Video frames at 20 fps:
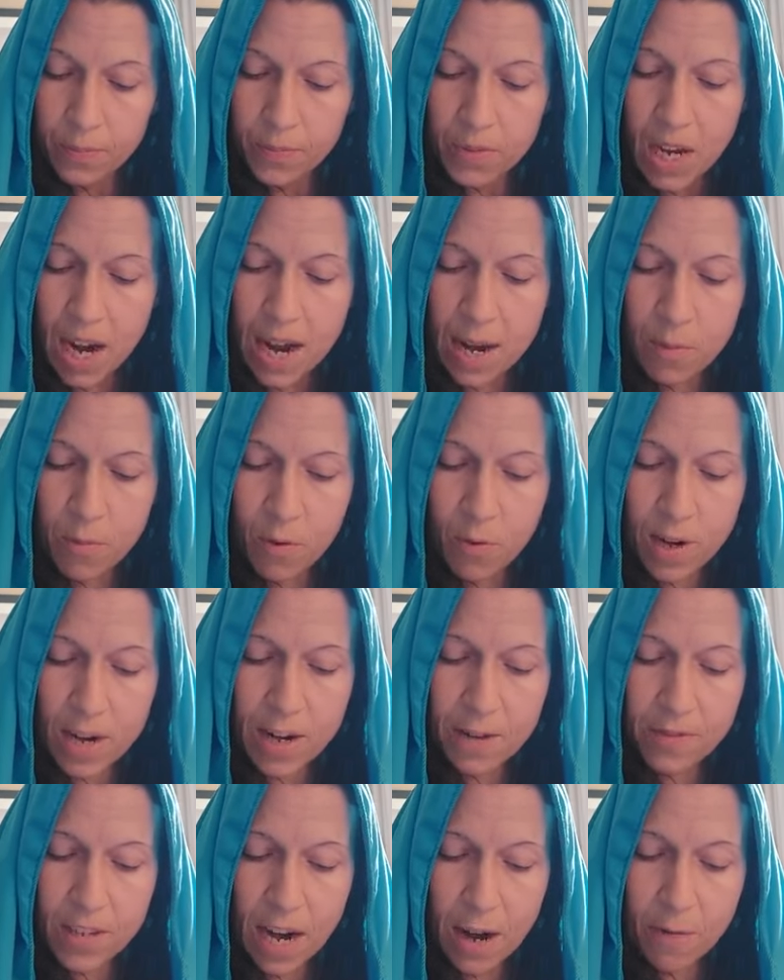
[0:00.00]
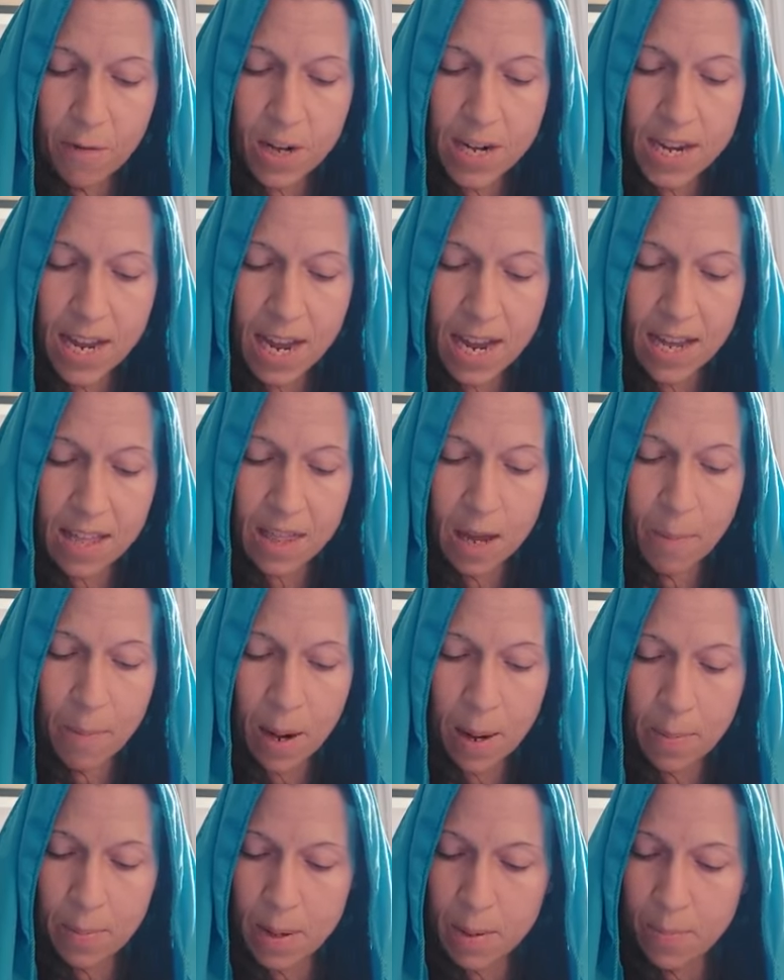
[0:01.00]
I am grieved every day that
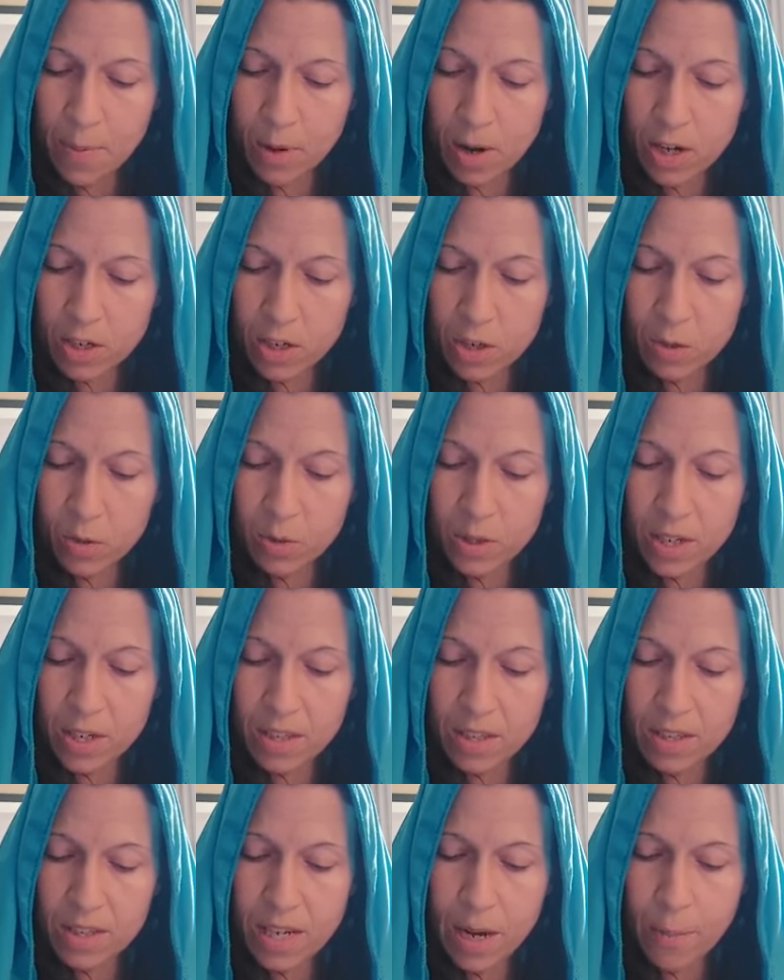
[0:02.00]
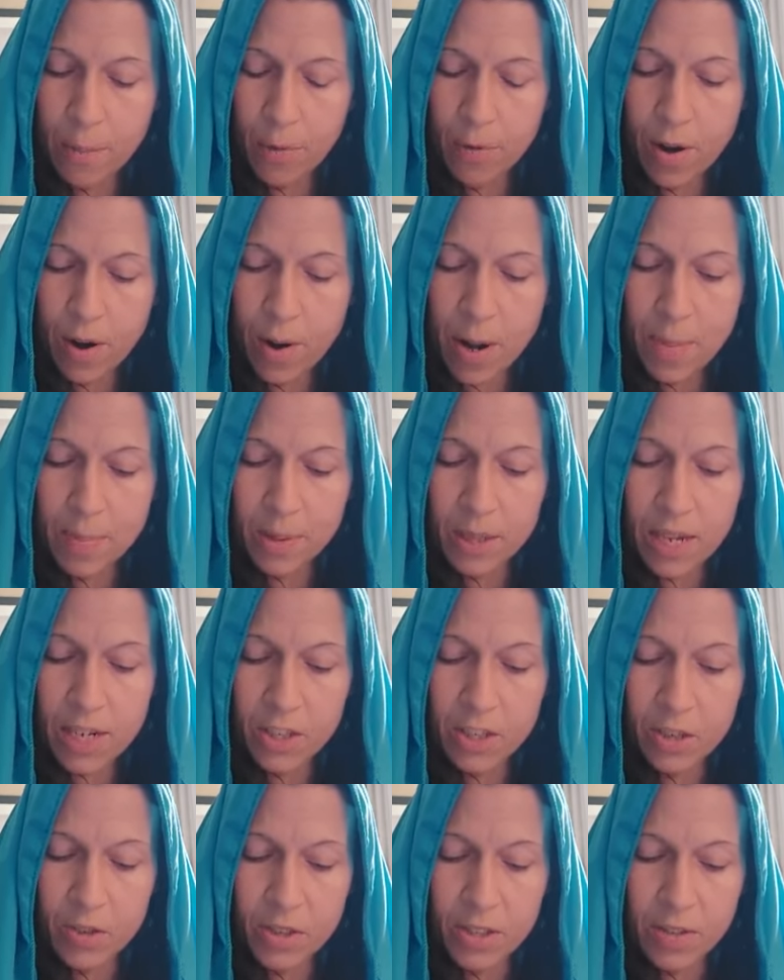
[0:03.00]
my people are choosing the temporary
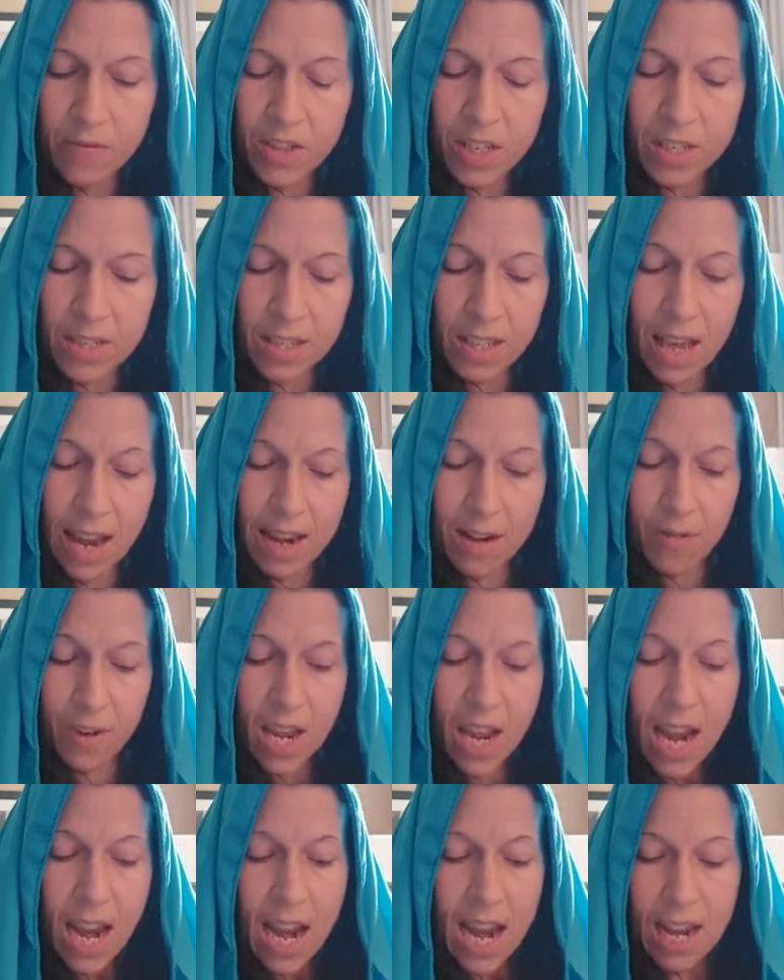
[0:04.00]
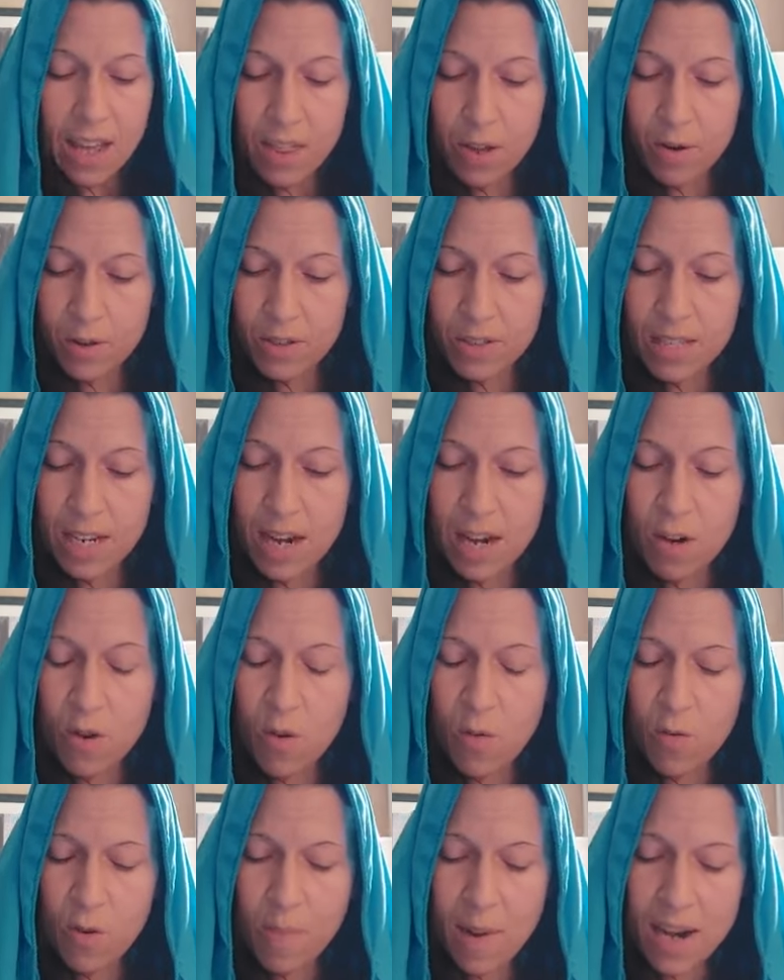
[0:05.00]
pleasures of this life and their sin
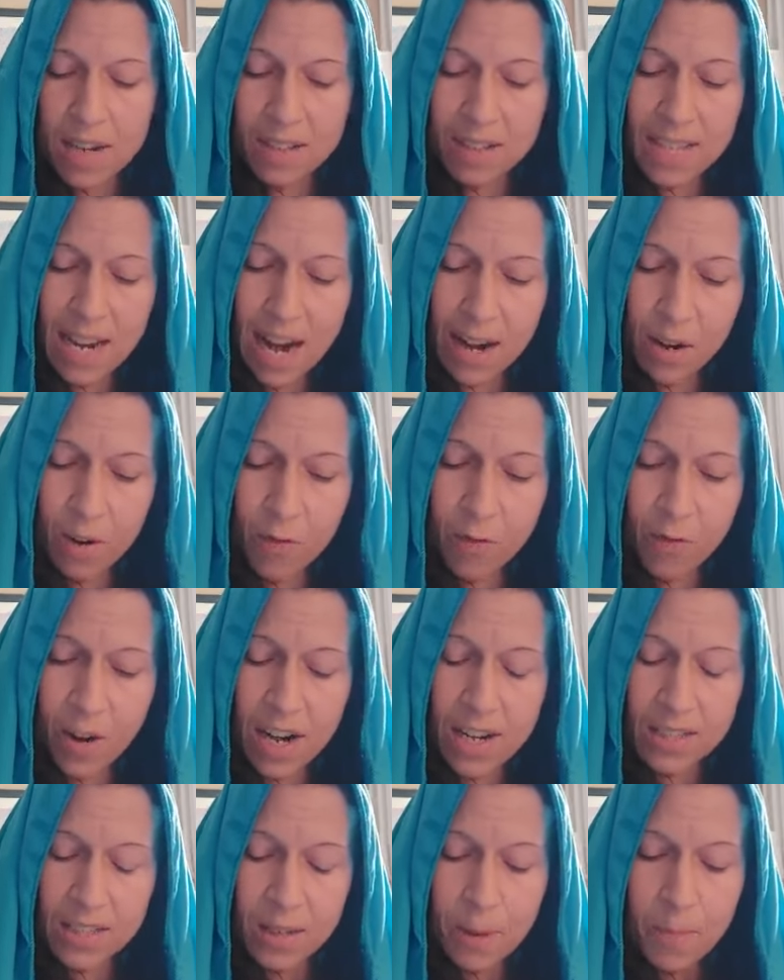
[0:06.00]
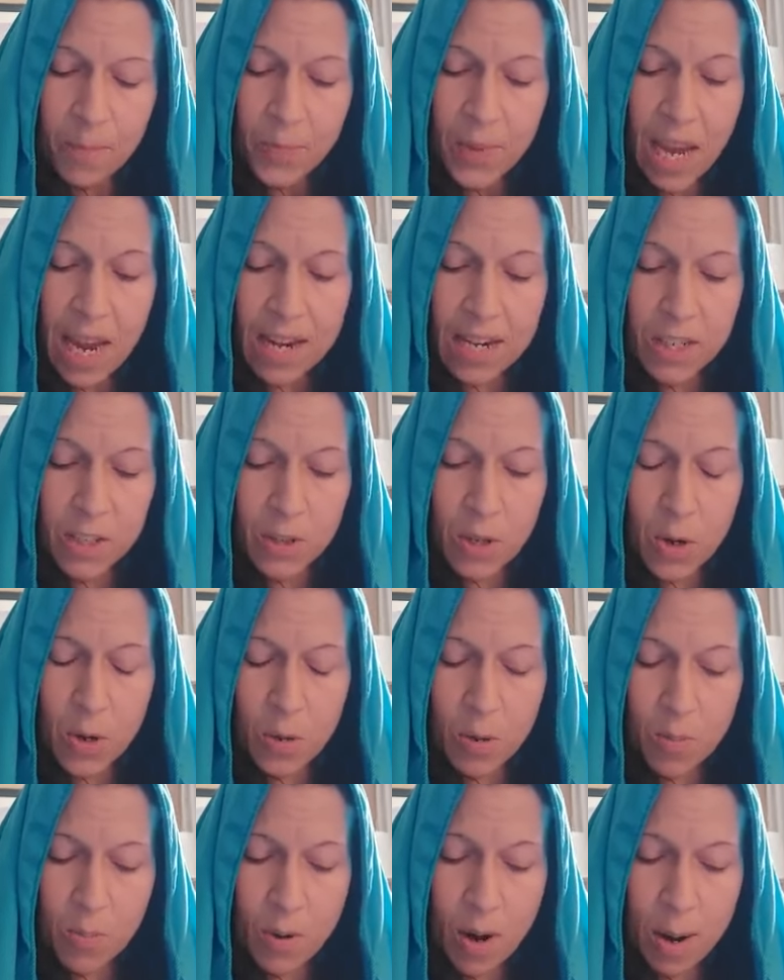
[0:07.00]
over my sacrifice and
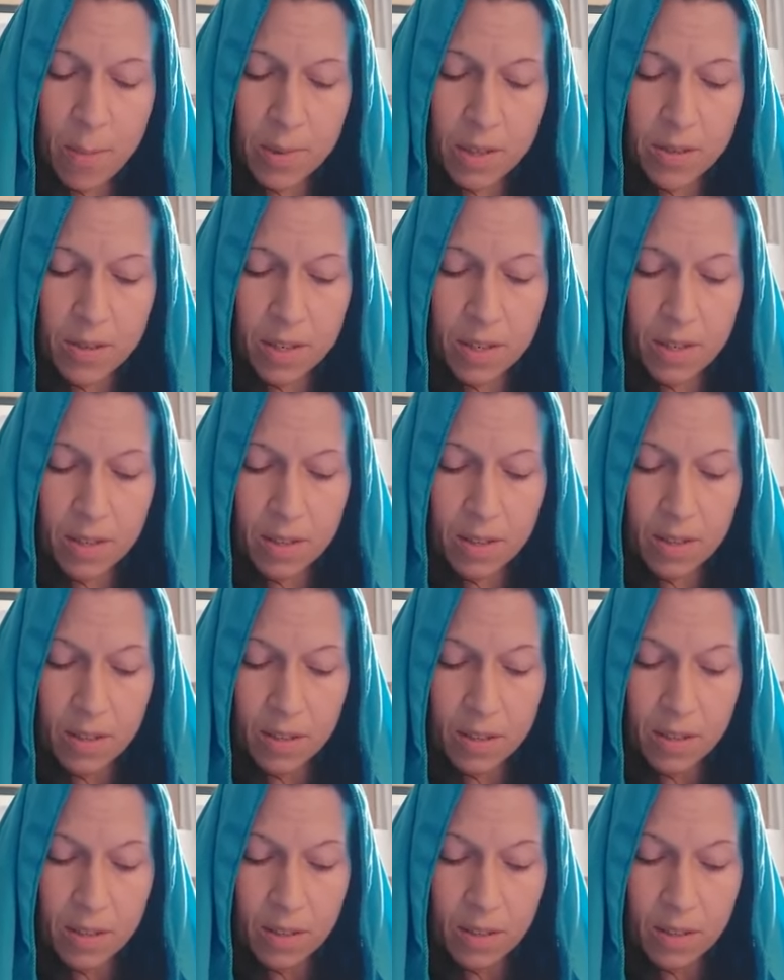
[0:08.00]
eternal promises.